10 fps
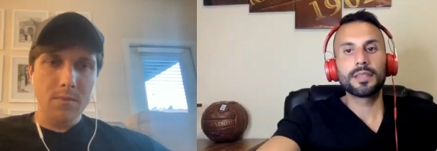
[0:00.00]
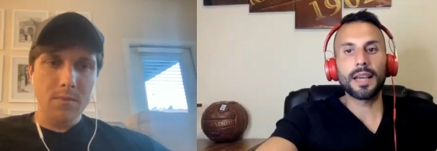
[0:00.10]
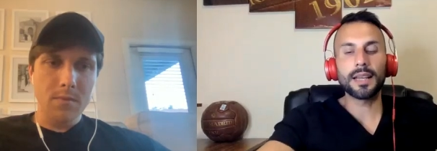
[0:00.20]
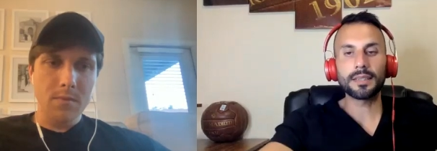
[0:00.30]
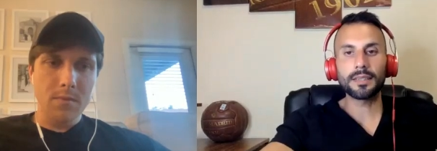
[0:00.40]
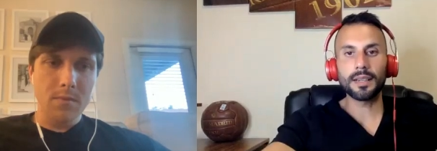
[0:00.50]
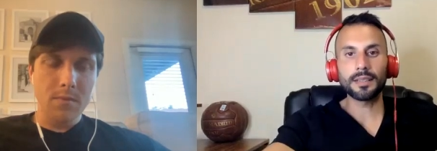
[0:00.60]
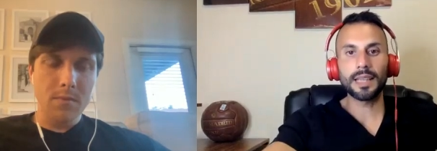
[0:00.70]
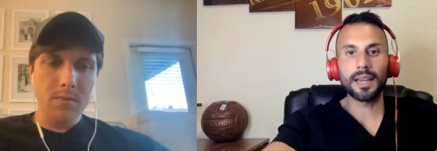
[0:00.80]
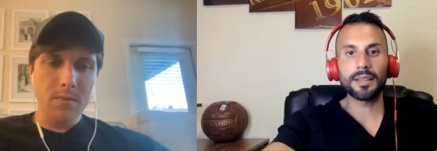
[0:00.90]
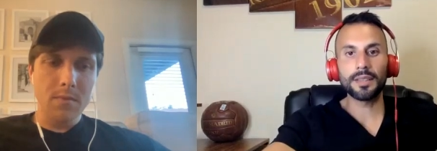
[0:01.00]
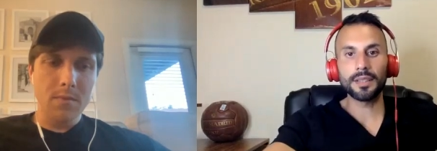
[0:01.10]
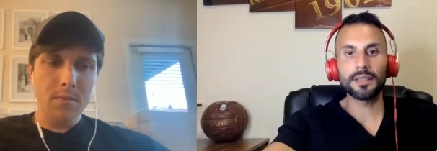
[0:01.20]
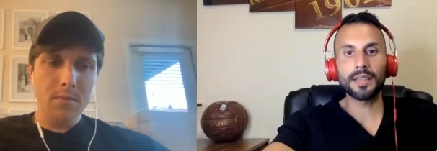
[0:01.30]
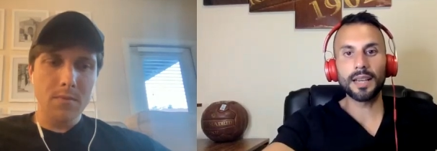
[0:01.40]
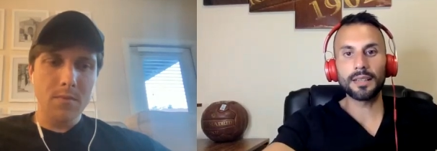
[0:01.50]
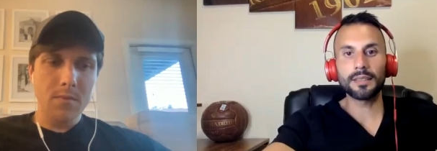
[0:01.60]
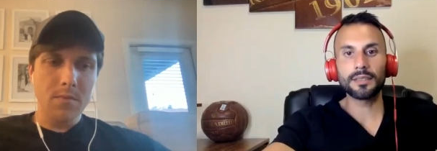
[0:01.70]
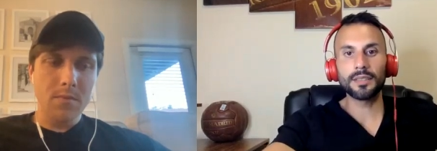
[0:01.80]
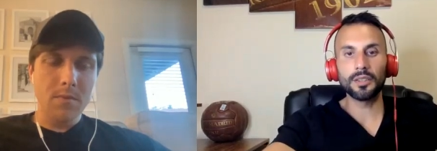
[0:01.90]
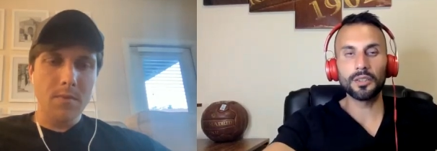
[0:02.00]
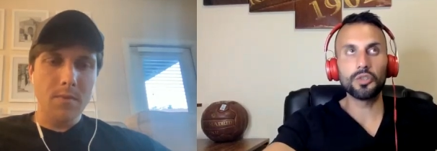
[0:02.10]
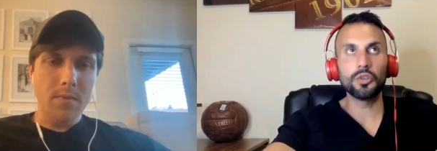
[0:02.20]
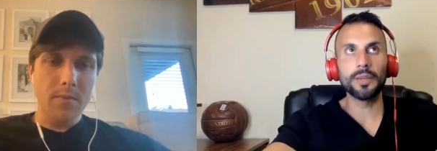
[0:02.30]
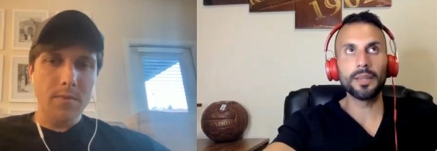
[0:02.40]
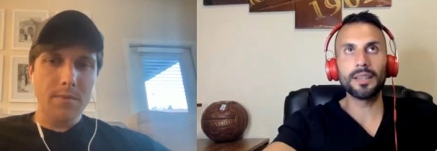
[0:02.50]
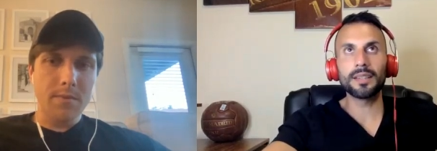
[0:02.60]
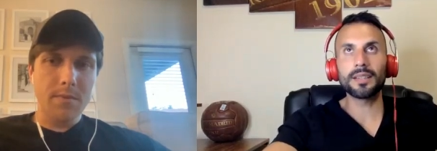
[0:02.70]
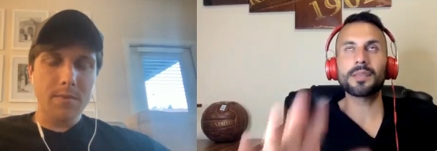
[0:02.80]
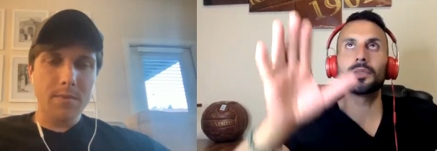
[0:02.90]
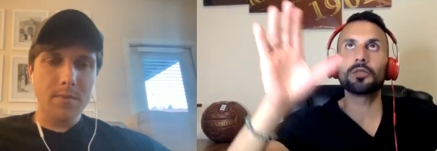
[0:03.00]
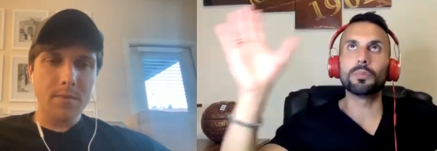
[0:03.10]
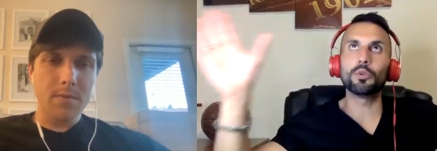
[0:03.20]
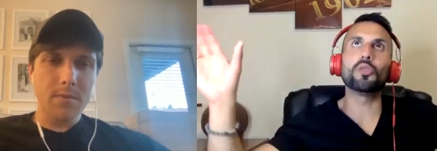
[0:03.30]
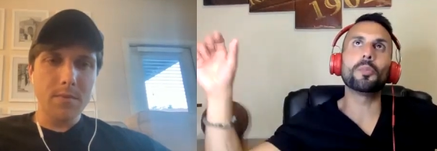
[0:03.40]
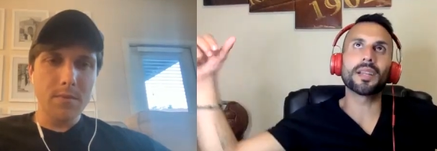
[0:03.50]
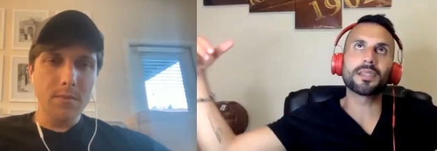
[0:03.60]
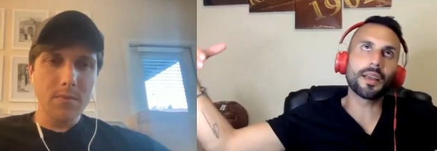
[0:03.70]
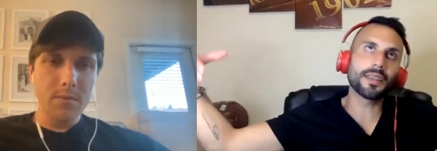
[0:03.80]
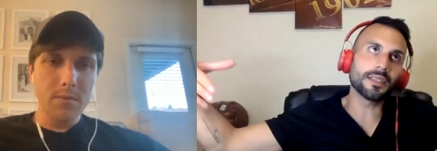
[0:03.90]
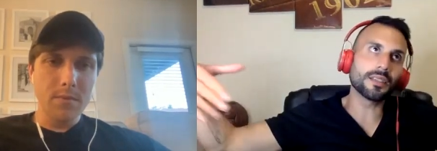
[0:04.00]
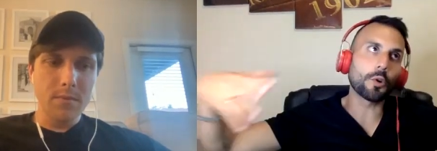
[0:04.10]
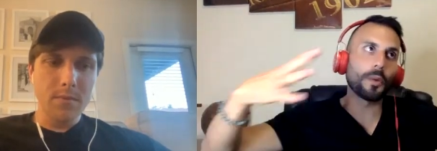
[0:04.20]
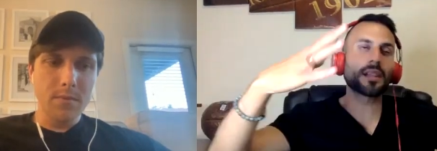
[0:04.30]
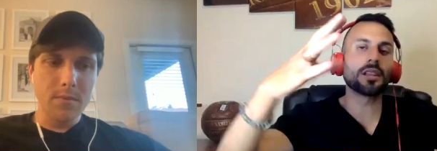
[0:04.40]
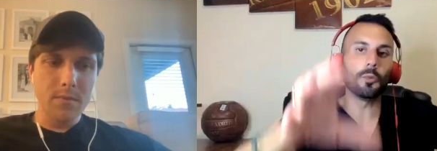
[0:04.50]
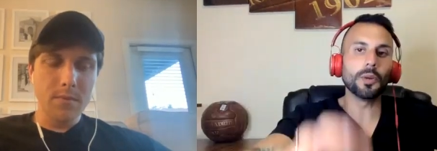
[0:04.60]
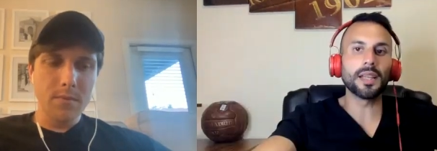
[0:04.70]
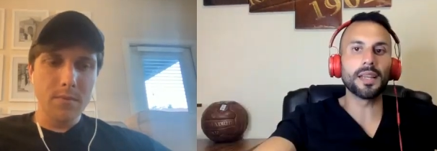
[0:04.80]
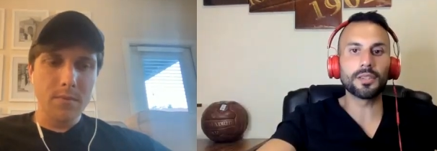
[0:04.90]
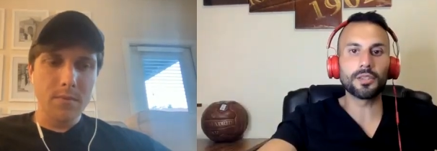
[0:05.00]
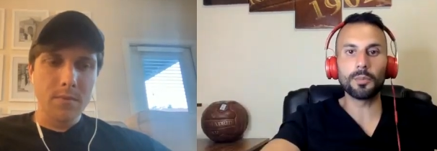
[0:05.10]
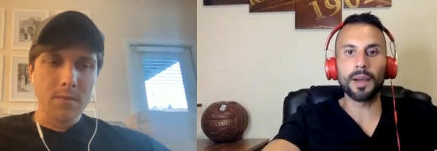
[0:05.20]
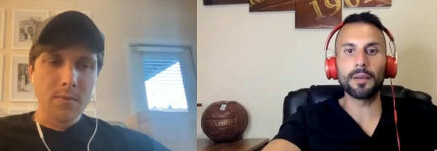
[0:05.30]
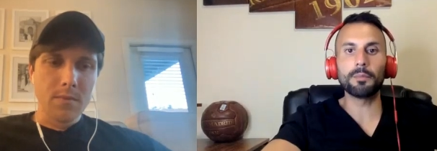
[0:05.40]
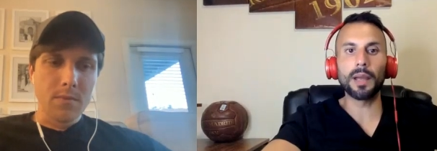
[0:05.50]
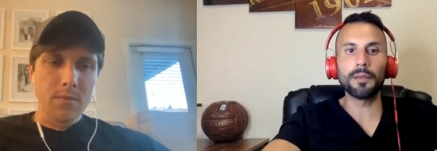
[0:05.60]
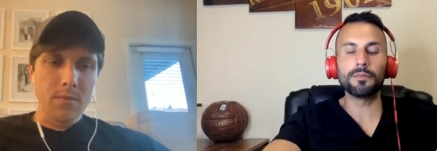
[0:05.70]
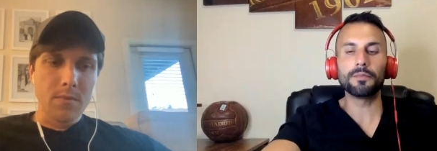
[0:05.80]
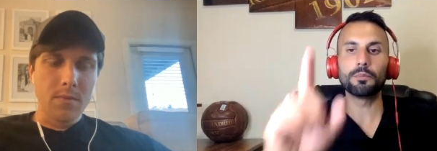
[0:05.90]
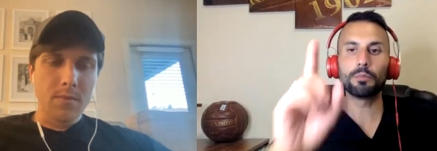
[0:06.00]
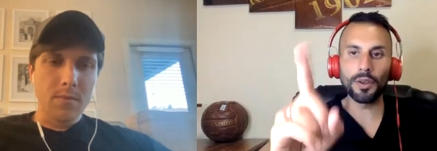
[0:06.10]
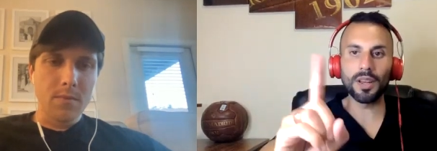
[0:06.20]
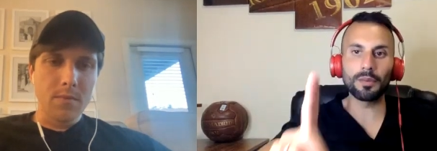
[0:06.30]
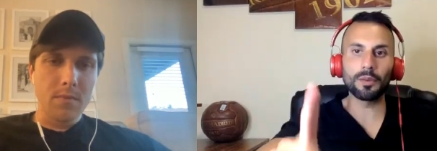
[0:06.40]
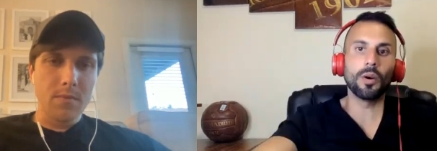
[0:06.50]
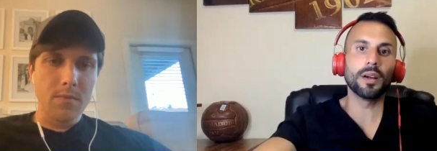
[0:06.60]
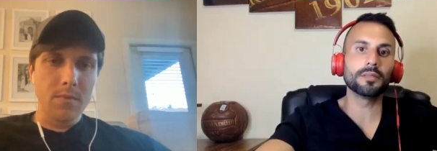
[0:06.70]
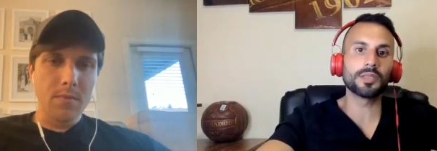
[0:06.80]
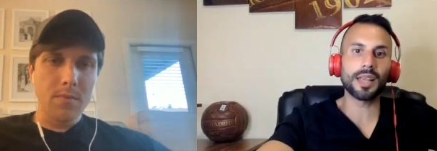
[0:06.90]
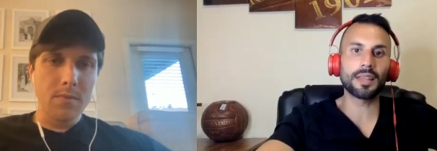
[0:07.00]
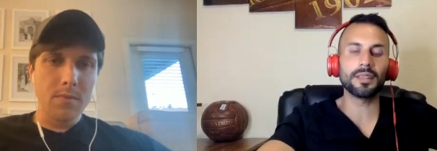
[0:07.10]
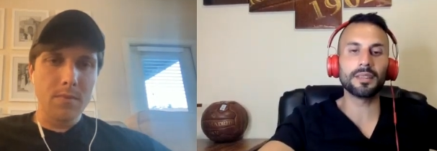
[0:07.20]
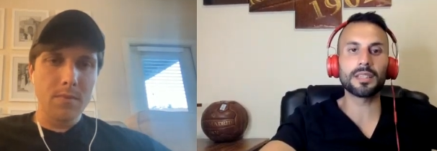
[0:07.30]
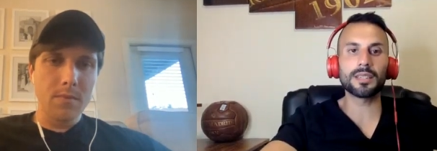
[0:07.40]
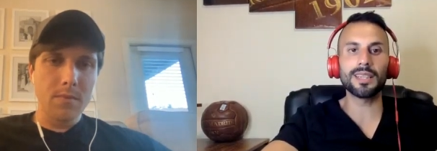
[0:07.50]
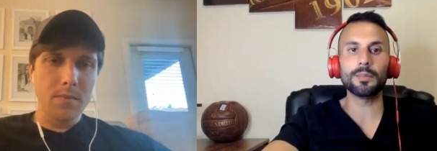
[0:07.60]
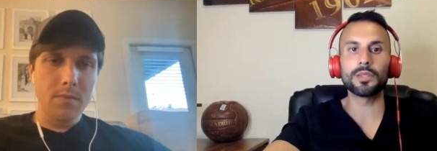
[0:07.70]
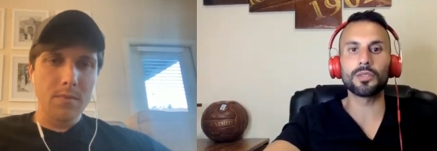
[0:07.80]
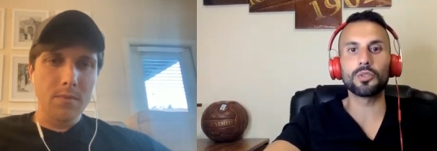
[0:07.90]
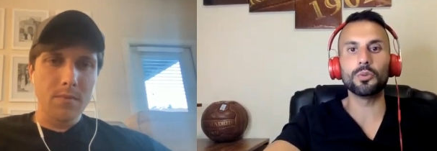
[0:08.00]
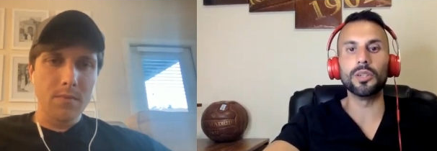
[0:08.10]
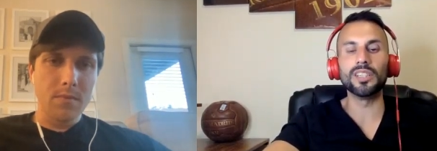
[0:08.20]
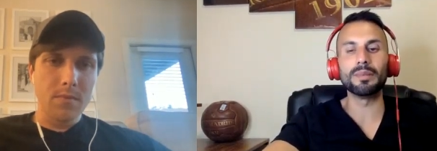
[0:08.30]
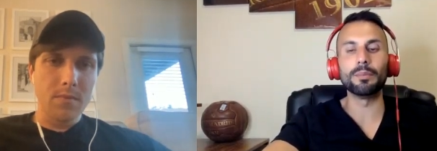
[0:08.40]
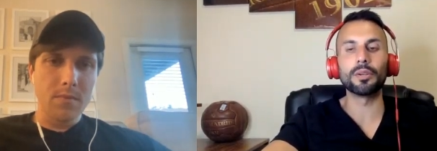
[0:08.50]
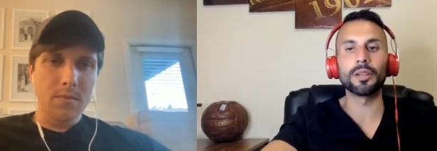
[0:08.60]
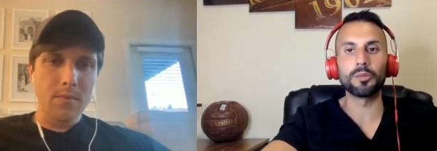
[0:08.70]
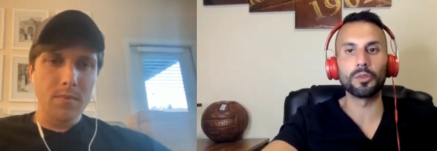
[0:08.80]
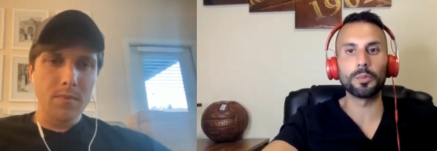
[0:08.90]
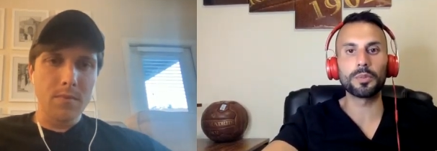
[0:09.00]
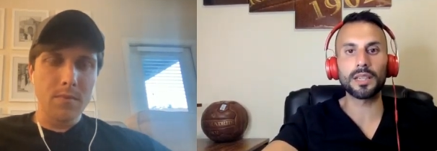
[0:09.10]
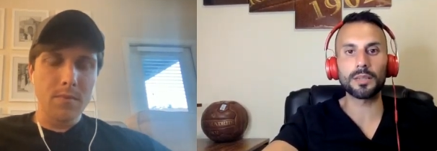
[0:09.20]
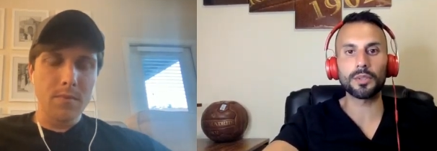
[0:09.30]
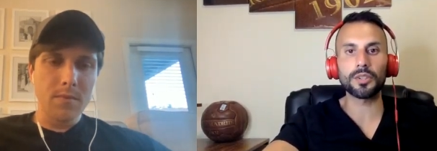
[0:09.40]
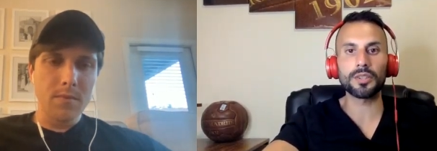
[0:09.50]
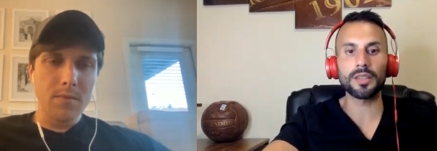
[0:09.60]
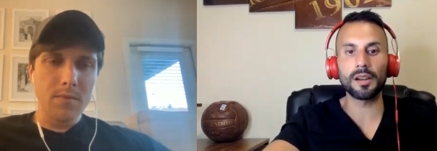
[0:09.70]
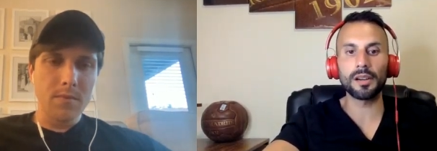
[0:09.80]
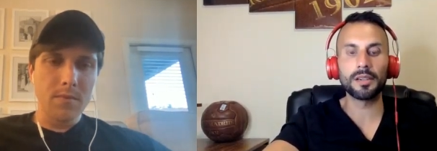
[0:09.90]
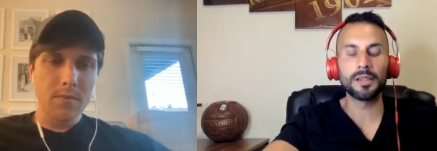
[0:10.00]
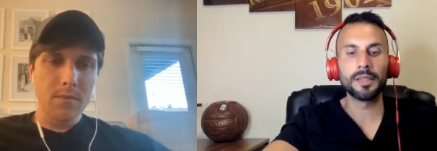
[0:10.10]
Speaker 1: that uh, that I think that you know the Chouameni thing is not something to improve on, but it's I think directly related to my my point number one, which is I think this team is too good to be put on the ropes as much as they are.